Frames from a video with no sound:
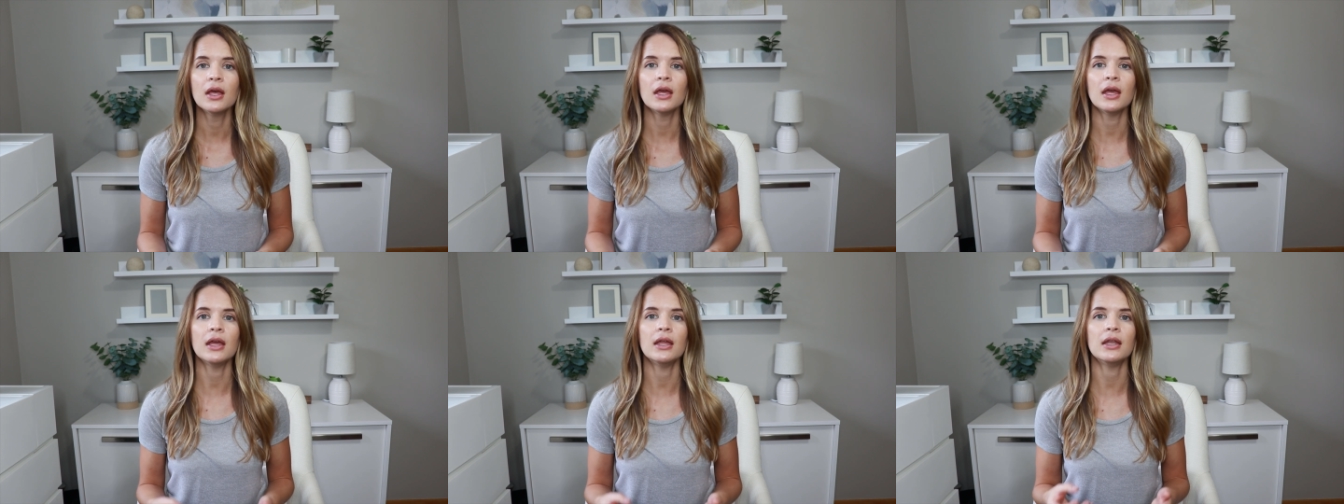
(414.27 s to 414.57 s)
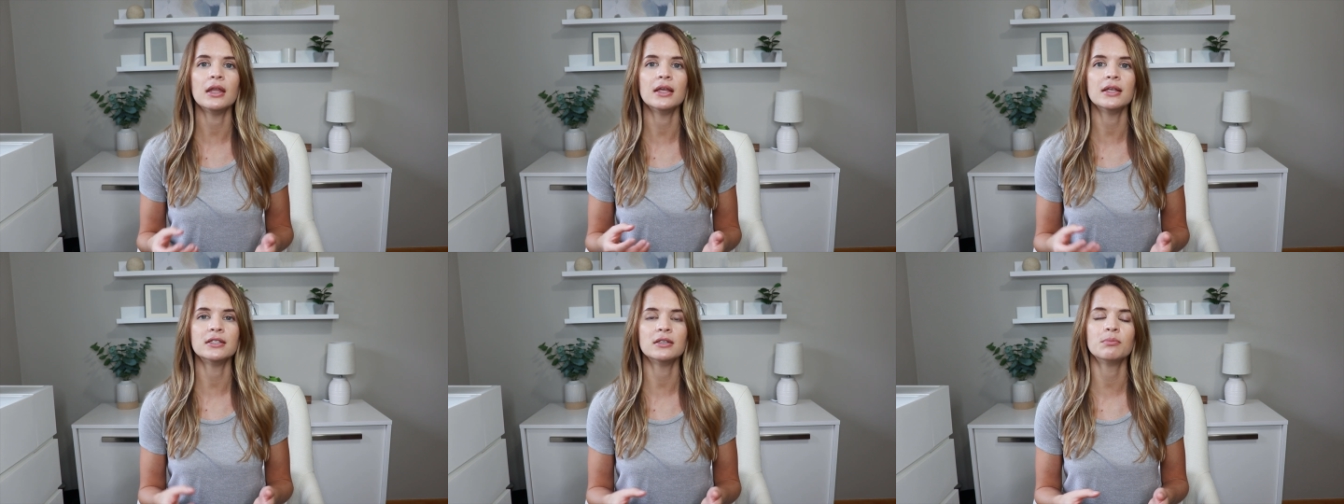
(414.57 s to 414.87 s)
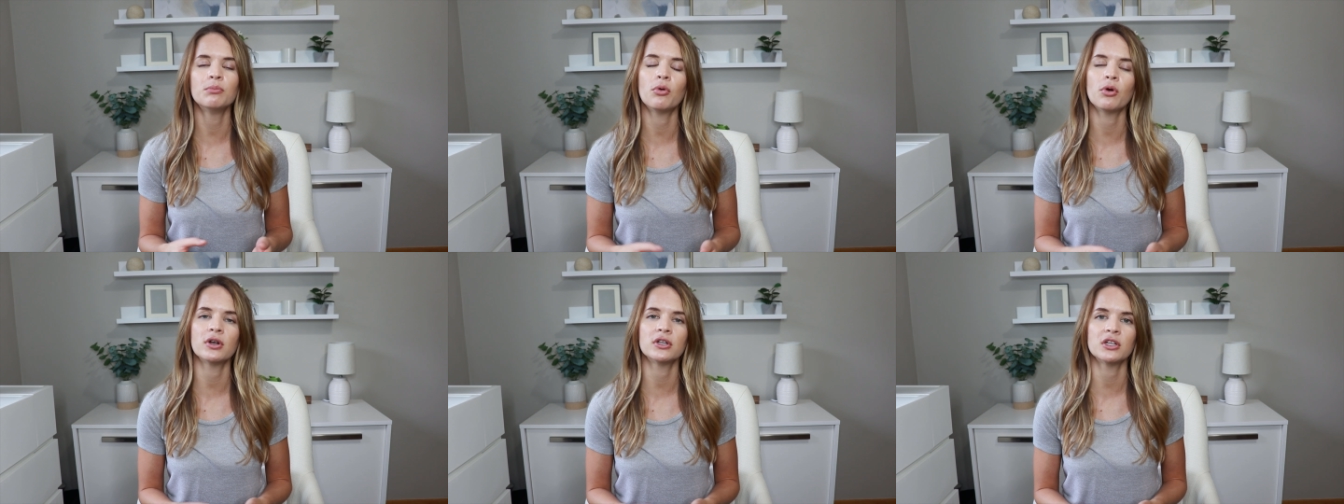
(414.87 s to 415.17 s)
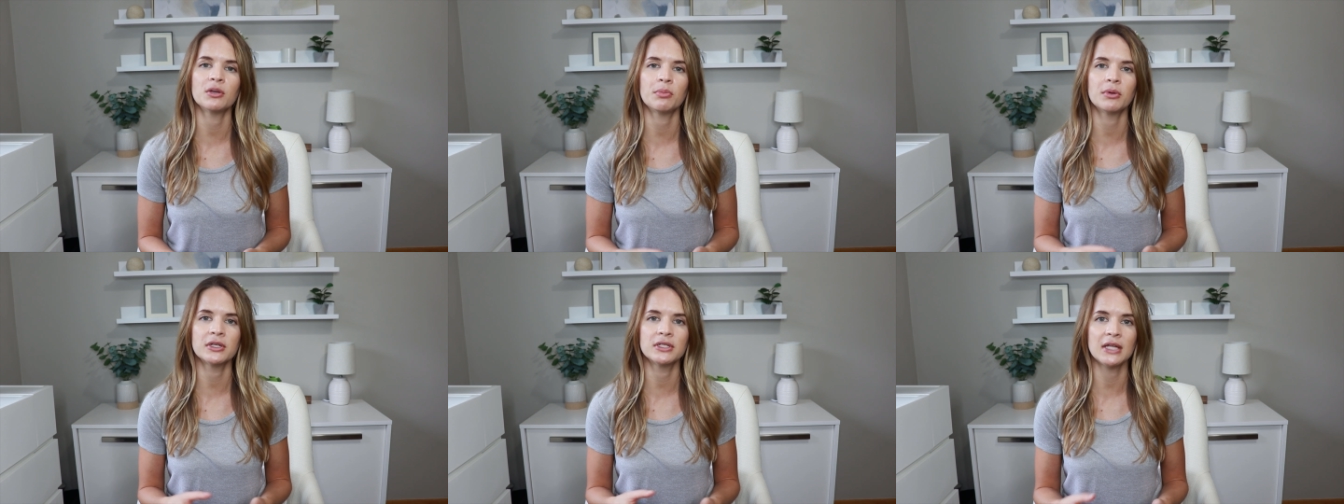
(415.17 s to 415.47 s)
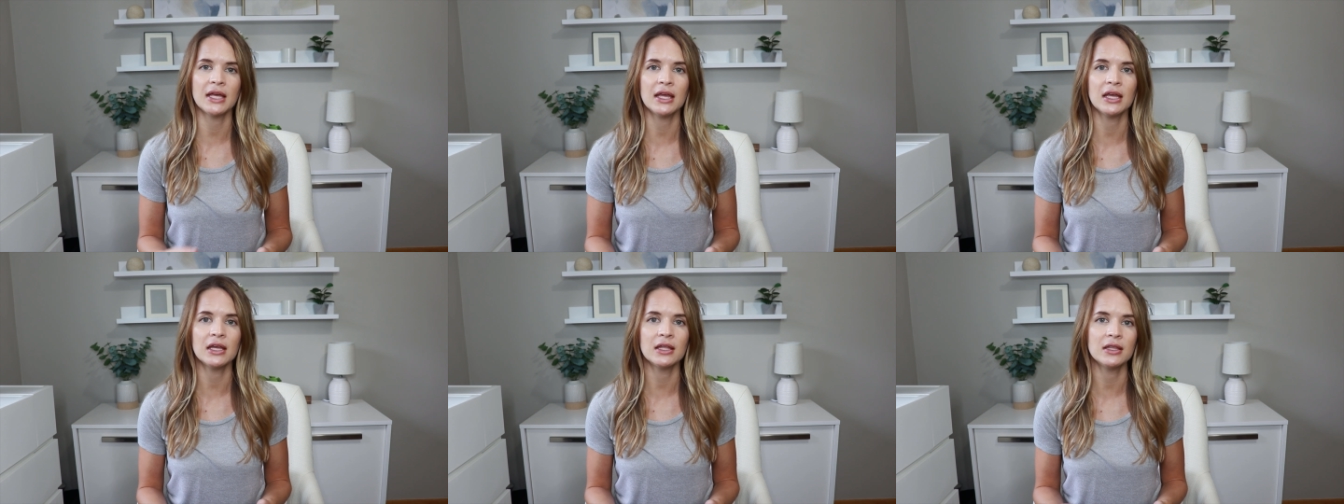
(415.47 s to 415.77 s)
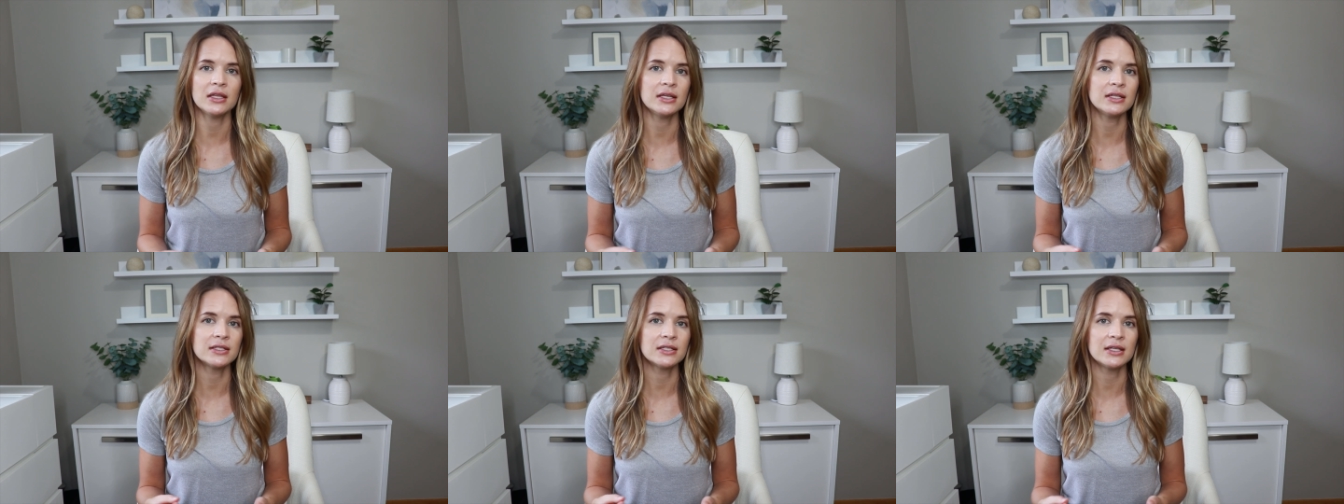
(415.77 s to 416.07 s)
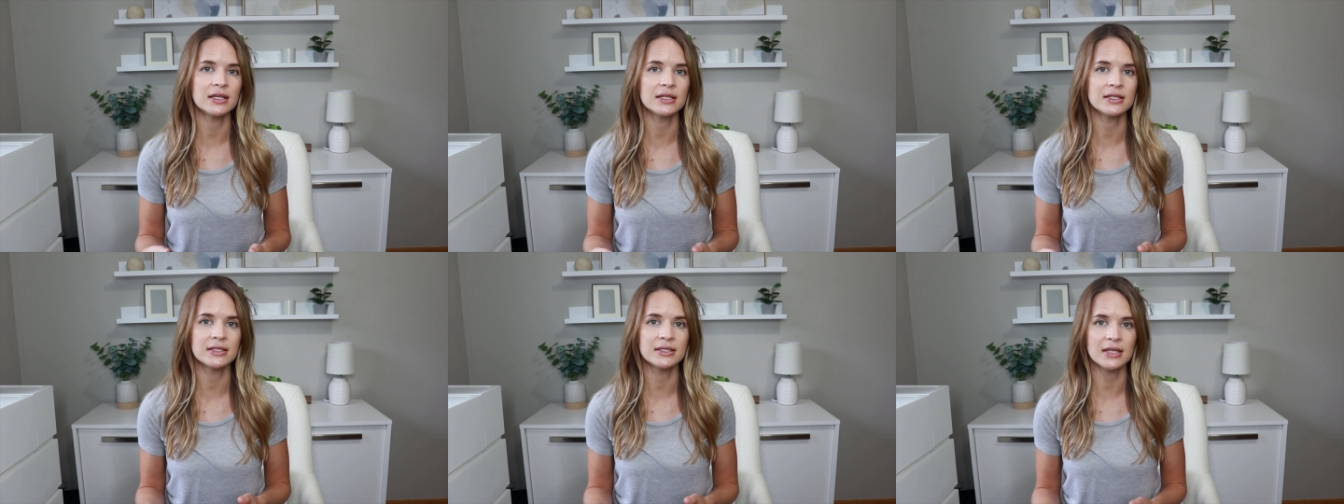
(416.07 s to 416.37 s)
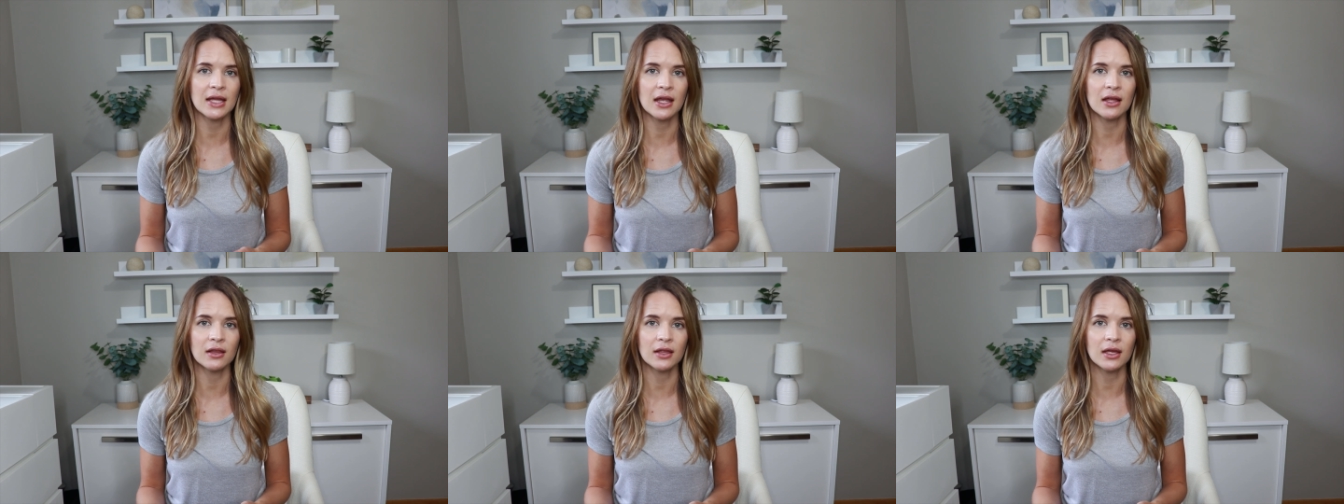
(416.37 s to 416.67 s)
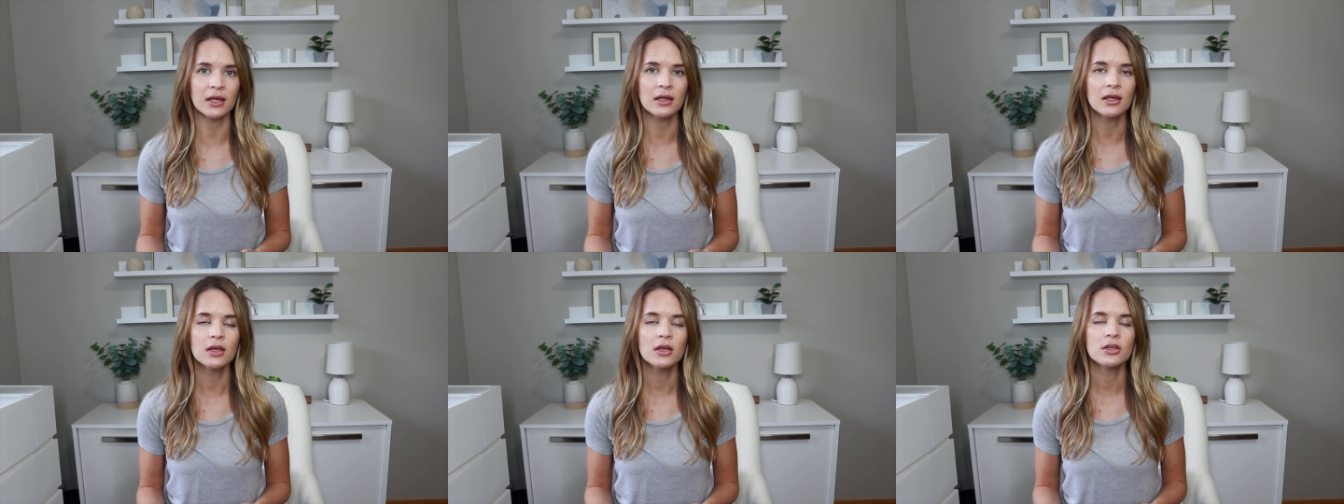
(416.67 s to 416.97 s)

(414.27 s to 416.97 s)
it is important to partake in these things daily.